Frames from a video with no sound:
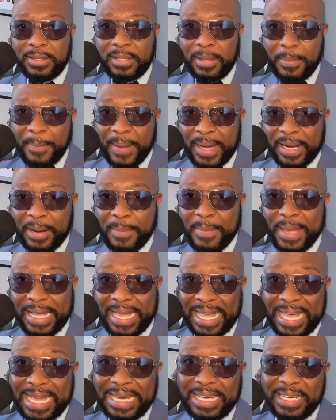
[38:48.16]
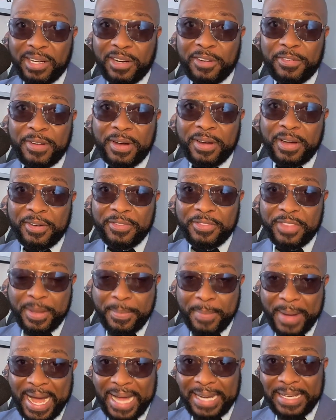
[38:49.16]
the better mechanic of
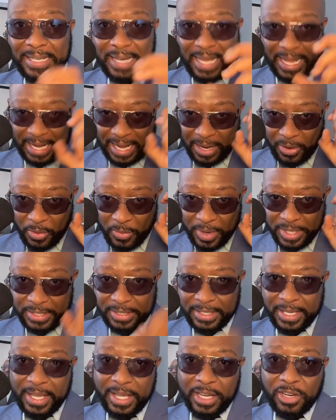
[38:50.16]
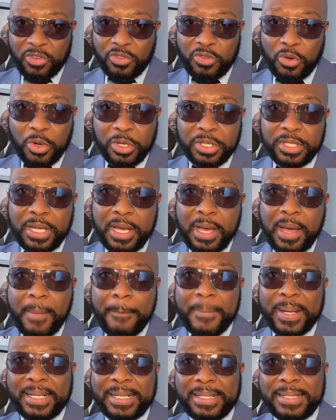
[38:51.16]
their body, like I always say in quote,
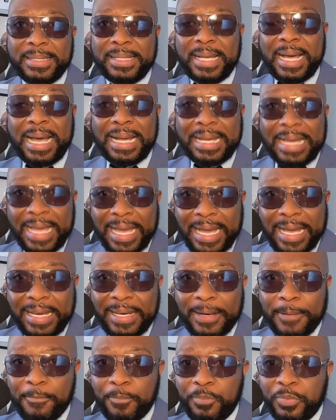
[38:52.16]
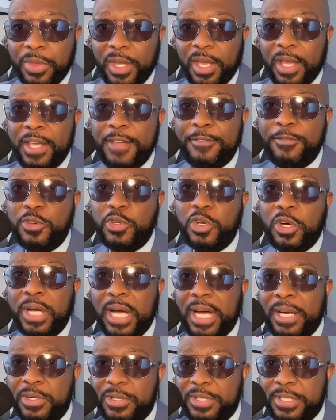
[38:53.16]
because again, if you don't
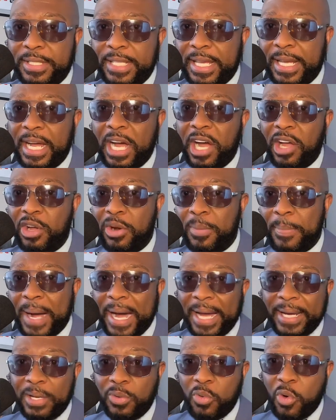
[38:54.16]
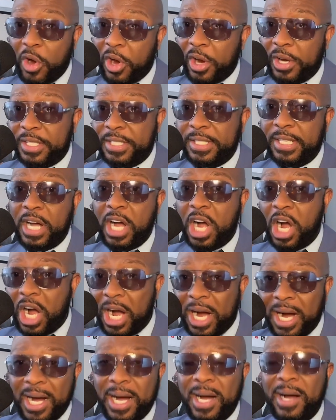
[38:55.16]
understand how your body works,
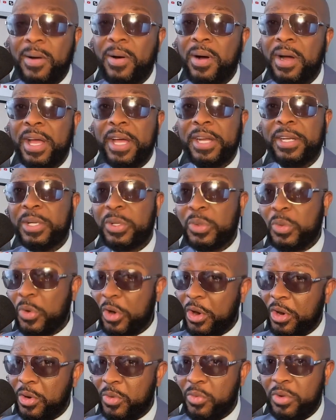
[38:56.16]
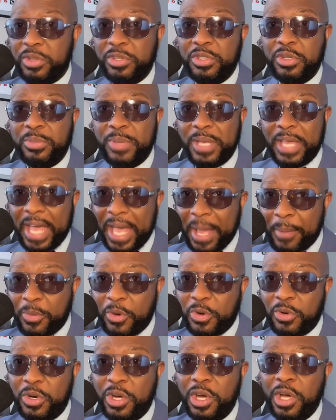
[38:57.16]
how in the world will you be
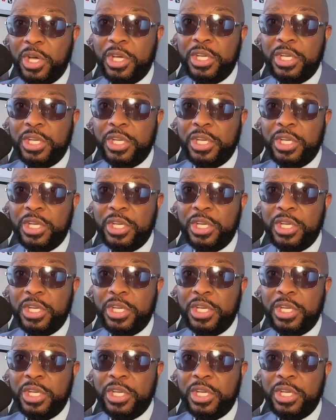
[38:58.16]
able